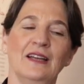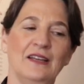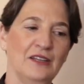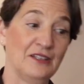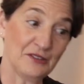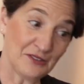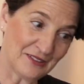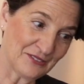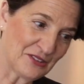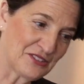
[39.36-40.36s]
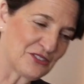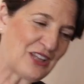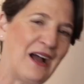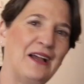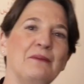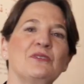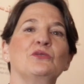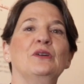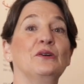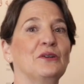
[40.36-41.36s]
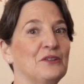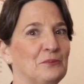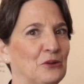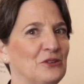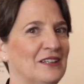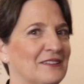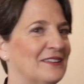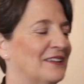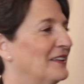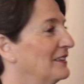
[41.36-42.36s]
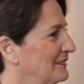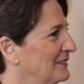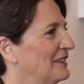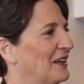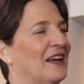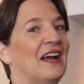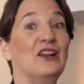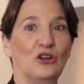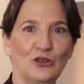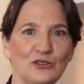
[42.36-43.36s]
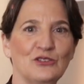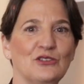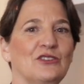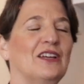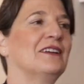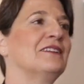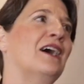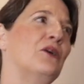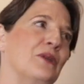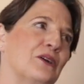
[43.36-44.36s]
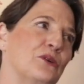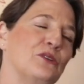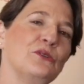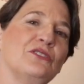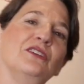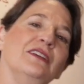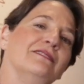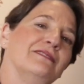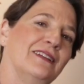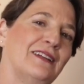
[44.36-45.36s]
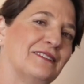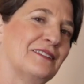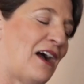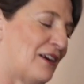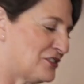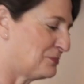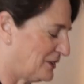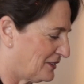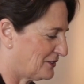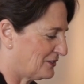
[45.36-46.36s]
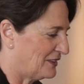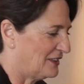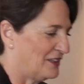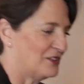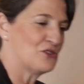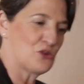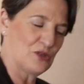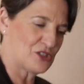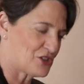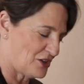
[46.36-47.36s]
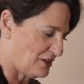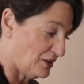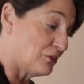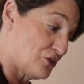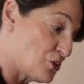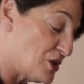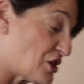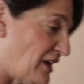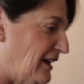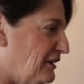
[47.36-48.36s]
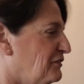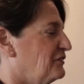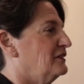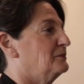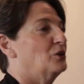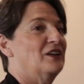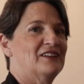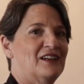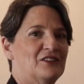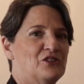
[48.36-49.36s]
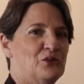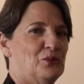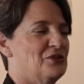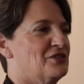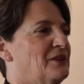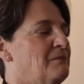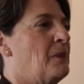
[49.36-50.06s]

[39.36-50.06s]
In these times, we heard about Italy a lot, and now we are going to see another aspect of Jewish life among Italian Jews.